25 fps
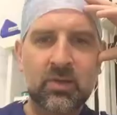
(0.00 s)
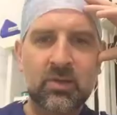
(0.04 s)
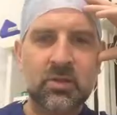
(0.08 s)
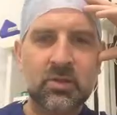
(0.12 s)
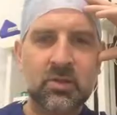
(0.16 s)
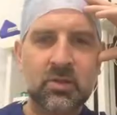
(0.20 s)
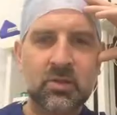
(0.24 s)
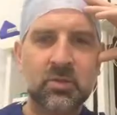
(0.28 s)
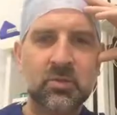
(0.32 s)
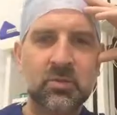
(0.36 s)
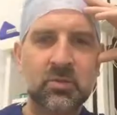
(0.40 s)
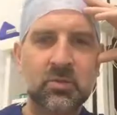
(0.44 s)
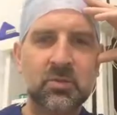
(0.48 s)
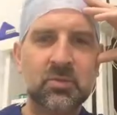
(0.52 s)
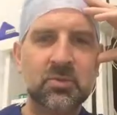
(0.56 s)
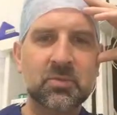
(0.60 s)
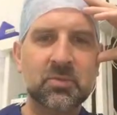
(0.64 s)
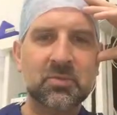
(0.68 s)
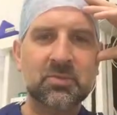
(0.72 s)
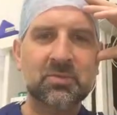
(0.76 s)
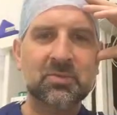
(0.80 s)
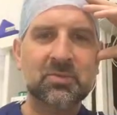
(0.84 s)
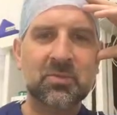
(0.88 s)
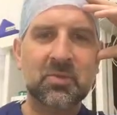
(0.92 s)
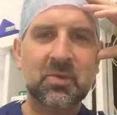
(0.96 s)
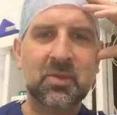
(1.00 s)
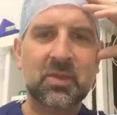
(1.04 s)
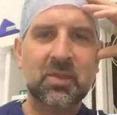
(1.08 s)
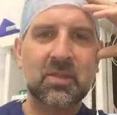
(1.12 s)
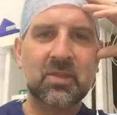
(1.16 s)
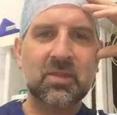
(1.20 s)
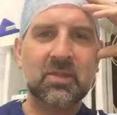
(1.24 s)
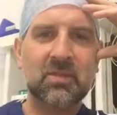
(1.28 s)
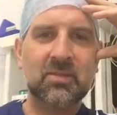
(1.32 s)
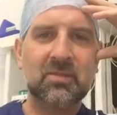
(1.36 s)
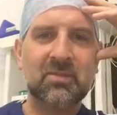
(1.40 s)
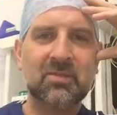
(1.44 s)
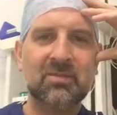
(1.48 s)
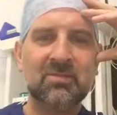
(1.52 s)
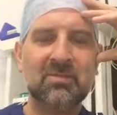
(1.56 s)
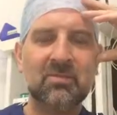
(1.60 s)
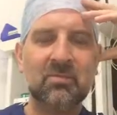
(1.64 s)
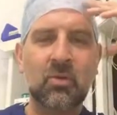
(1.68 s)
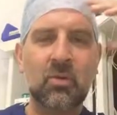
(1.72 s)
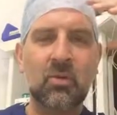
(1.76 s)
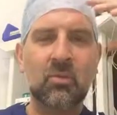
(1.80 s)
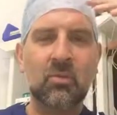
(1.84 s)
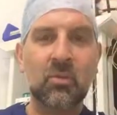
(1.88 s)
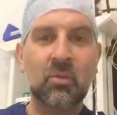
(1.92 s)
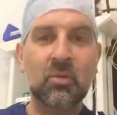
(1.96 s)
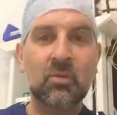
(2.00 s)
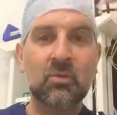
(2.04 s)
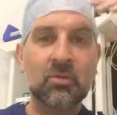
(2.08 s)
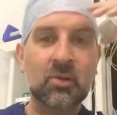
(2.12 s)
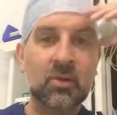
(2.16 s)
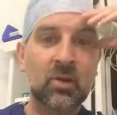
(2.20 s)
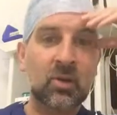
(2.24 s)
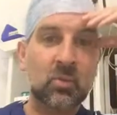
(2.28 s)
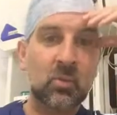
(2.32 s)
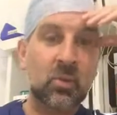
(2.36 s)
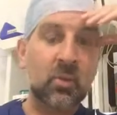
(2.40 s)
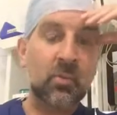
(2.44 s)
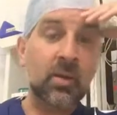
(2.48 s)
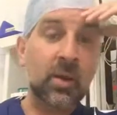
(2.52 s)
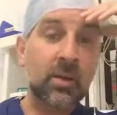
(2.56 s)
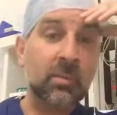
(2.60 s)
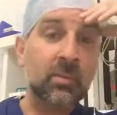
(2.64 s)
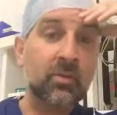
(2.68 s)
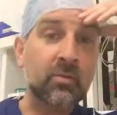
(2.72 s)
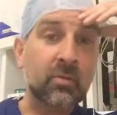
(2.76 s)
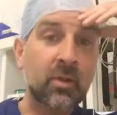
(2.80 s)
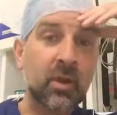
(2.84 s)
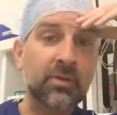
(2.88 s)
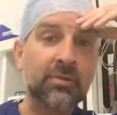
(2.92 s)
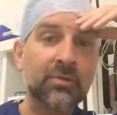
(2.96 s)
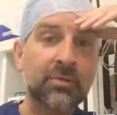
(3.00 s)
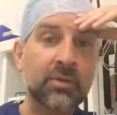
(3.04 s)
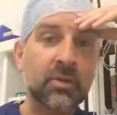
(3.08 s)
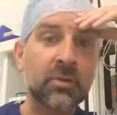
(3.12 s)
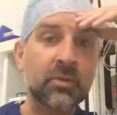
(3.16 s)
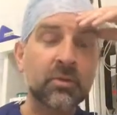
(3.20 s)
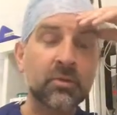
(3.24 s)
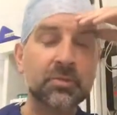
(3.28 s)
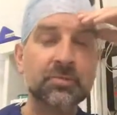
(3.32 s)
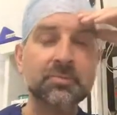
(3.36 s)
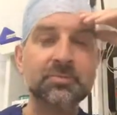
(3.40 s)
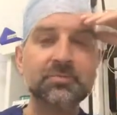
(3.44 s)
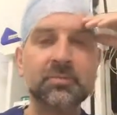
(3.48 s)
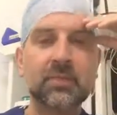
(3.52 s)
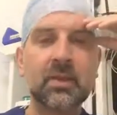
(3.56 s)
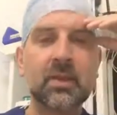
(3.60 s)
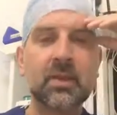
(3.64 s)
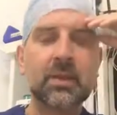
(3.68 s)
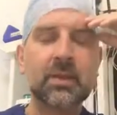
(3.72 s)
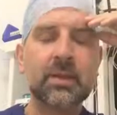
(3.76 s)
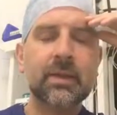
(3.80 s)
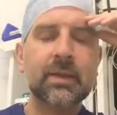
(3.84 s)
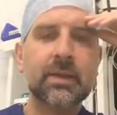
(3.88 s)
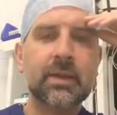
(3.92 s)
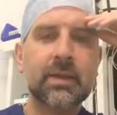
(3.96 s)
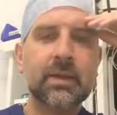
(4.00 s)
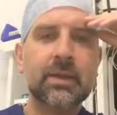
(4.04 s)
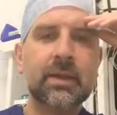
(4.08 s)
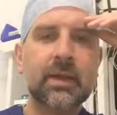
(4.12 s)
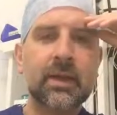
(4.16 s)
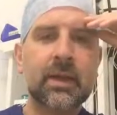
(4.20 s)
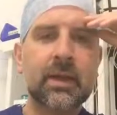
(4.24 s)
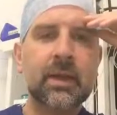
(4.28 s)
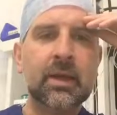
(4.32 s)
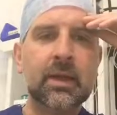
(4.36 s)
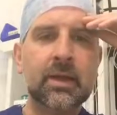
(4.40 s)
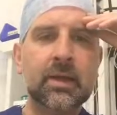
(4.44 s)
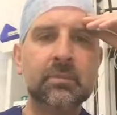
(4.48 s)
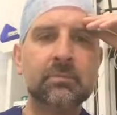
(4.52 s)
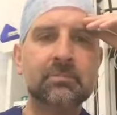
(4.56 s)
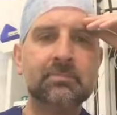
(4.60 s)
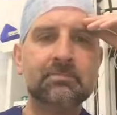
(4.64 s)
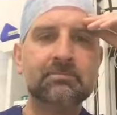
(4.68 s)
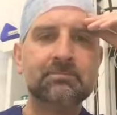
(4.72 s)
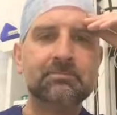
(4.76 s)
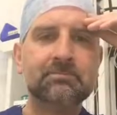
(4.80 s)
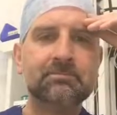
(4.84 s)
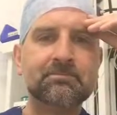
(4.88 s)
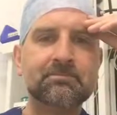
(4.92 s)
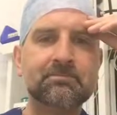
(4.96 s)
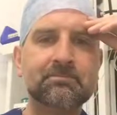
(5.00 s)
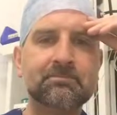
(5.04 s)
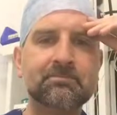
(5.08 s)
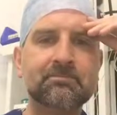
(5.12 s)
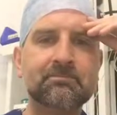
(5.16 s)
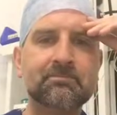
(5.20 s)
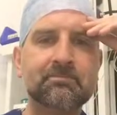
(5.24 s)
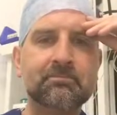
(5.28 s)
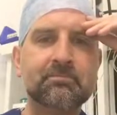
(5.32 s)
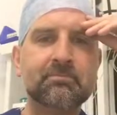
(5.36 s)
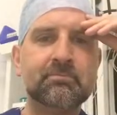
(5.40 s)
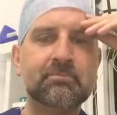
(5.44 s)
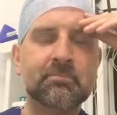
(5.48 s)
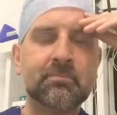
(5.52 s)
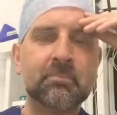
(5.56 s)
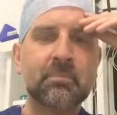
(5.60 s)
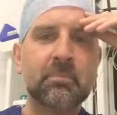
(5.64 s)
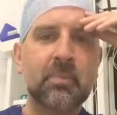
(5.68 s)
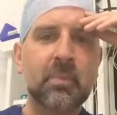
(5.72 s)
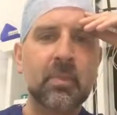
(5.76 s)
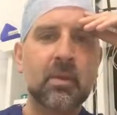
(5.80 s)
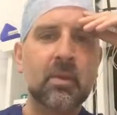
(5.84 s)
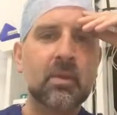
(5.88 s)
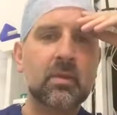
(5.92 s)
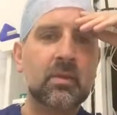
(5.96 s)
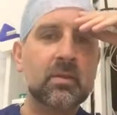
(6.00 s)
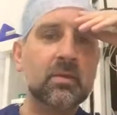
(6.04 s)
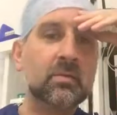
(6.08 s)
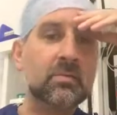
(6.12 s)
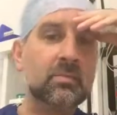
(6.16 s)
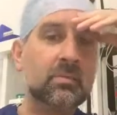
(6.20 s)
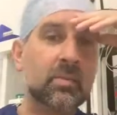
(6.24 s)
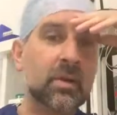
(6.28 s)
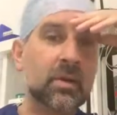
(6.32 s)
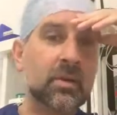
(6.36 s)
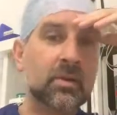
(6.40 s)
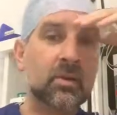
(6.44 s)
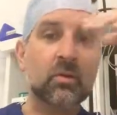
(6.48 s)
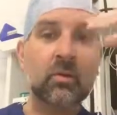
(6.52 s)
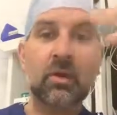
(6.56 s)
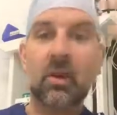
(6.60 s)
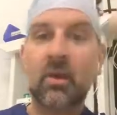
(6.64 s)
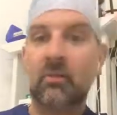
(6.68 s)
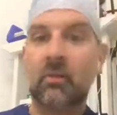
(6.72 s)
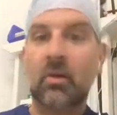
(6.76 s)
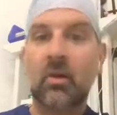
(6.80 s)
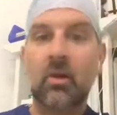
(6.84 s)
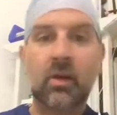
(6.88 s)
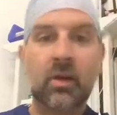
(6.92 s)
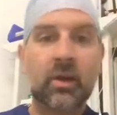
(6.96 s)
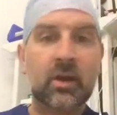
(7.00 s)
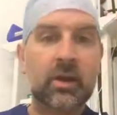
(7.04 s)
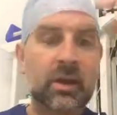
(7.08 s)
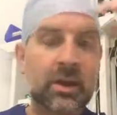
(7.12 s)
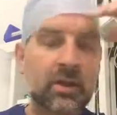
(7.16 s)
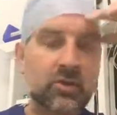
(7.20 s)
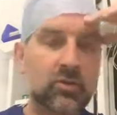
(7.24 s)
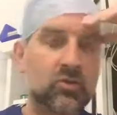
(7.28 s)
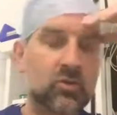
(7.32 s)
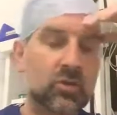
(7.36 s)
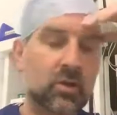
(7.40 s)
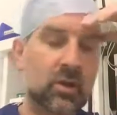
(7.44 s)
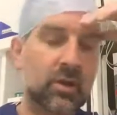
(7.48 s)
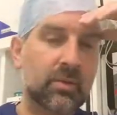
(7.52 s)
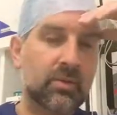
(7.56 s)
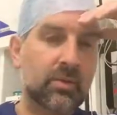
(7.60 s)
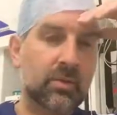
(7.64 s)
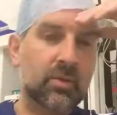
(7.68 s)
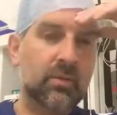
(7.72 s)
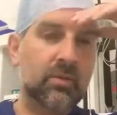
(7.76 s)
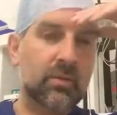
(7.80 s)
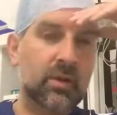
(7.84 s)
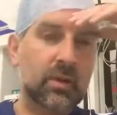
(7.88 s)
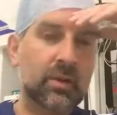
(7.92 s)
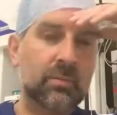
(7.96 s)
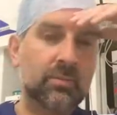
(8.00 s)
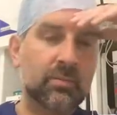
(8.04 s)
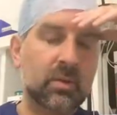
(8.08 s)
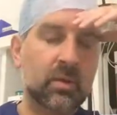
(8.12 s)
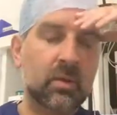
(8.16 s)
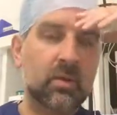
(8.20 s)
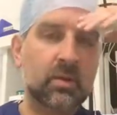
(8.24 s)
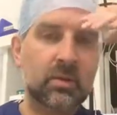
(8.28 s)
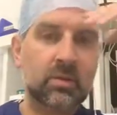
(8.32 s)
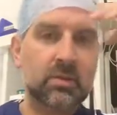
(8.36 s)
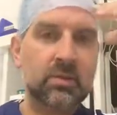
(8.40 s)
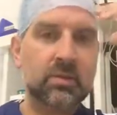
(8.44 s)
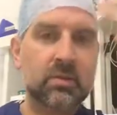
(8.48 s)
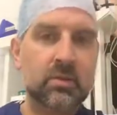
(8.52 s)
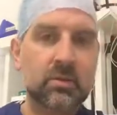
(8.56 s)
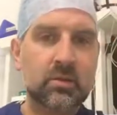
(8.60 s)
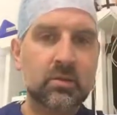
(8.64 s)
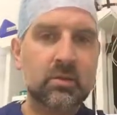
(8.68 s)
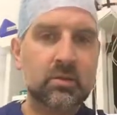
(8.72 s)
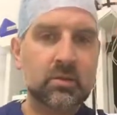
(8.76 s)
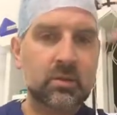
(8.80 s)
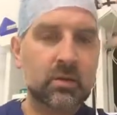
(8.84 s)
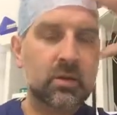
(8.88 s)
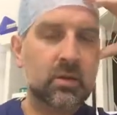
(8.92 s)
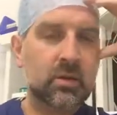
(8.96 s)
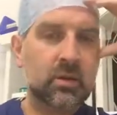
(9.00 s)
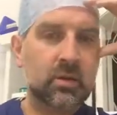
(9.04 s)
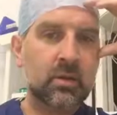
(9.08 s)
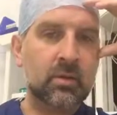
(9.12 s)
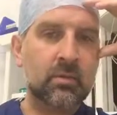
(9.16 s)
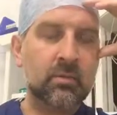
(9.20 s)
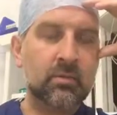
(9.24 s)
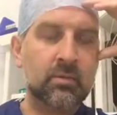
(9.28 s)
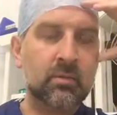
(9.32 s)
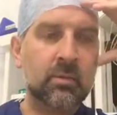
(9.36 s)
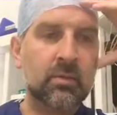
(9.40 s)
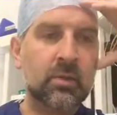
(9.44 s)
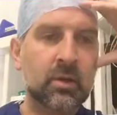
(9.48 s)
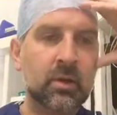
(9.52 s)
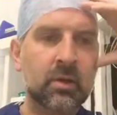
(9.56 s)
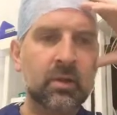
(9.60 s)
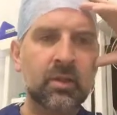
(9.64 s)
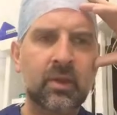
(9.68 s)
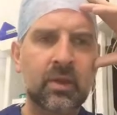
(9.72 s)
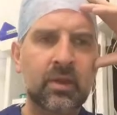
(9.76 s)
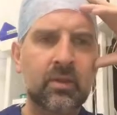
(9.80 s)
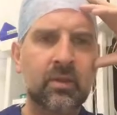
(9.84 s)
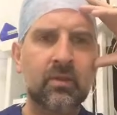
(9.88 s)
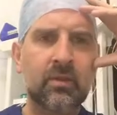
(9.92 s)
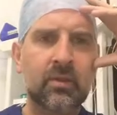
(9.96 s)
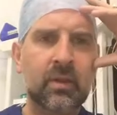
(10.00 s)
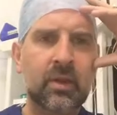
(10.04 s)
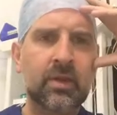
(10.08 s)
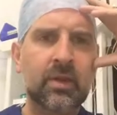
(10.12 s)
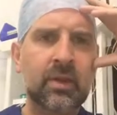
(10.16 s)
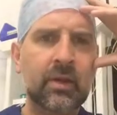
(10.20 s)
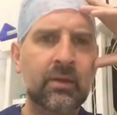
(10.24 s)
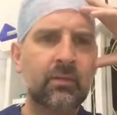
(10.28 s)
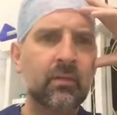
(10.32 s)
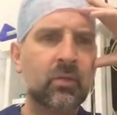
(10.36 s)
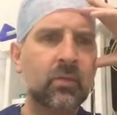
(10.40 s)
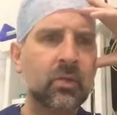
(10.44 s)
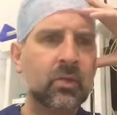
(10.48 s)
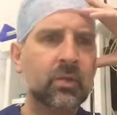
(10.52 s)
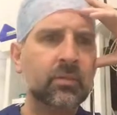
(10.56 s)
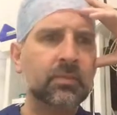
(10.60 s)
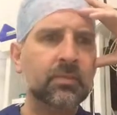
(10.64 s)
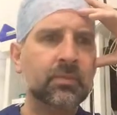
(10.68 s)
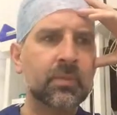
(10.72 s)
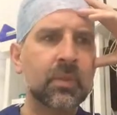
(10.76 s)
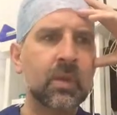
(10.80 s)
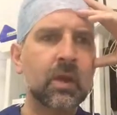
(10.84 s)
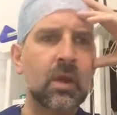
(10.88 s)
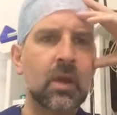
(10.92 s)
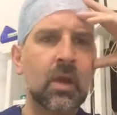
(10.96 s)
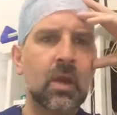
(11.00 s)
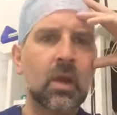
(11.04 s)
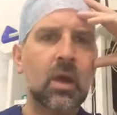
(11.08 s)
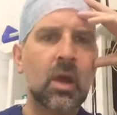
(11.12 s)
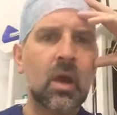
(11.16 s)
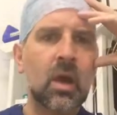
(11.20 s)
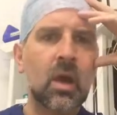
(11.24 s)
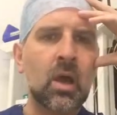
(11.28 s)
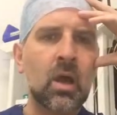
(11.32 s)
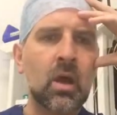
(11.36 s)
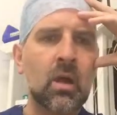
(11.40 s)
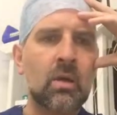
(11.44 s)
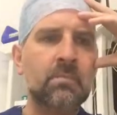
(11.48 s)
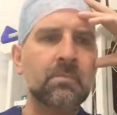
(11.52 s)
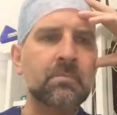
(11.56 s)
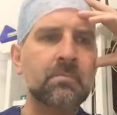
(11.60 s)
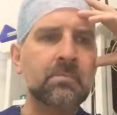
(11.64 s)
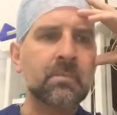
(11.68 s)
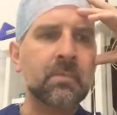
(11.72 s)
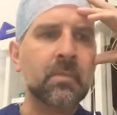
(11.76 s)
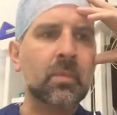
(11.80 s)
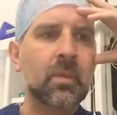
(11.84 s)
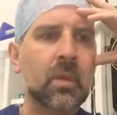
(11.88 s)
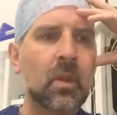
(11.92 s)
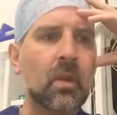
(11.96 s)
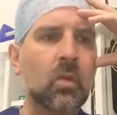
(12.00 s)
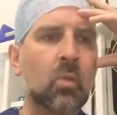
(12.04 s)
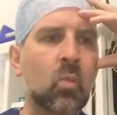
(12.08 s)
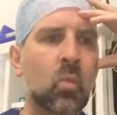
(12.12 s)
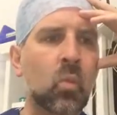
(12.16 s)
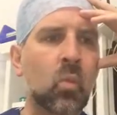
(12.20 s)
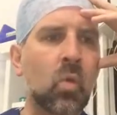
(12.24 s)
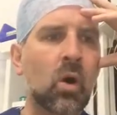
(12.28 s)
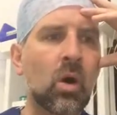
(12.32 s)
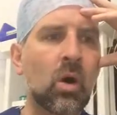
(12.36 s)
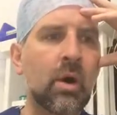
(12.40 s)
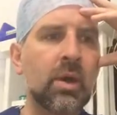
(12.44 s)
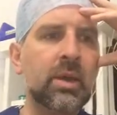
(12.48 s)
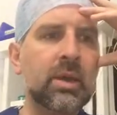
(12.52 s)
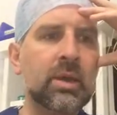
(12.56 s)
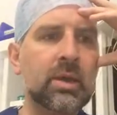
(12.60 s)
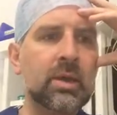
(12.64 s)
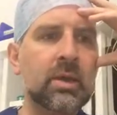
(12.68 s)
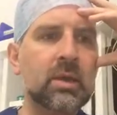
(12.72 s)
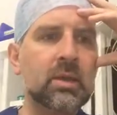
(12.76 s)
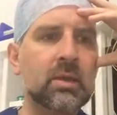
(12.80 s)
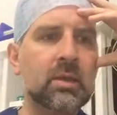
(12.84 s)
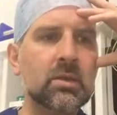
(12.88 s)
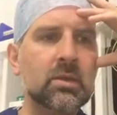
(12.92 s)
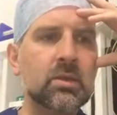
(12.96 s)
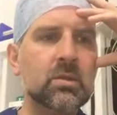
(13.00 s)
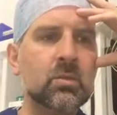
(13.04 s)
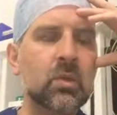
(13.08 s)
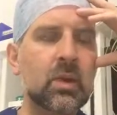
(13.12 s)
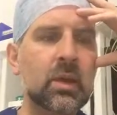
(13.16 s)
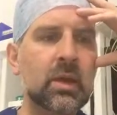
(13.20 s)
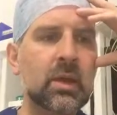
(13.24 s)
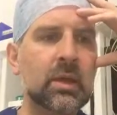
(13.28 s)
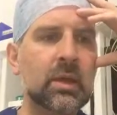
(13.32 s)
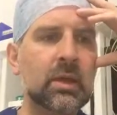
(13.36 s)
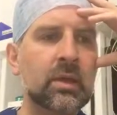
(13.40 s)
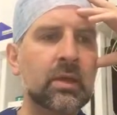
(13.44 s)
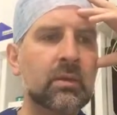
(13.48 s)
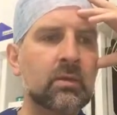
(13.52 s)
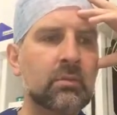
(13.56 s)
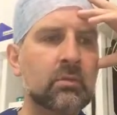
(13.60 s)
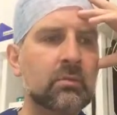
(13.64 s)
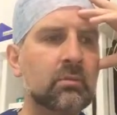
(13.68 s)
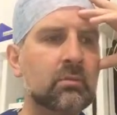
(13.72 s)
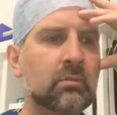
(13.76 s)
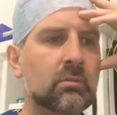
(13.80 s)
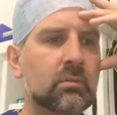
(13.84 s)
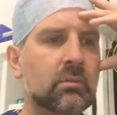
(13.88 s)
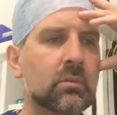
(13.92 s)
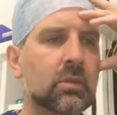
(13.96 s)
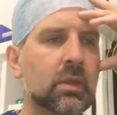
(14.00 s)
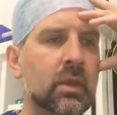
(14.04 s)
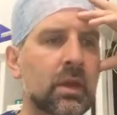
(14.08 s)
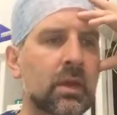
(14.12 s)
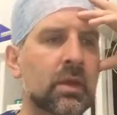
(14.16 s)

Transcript: do with what, what you know what might be right for you um, but I do have high and extra high profile implants um, I think around that volume. Um, why swelling and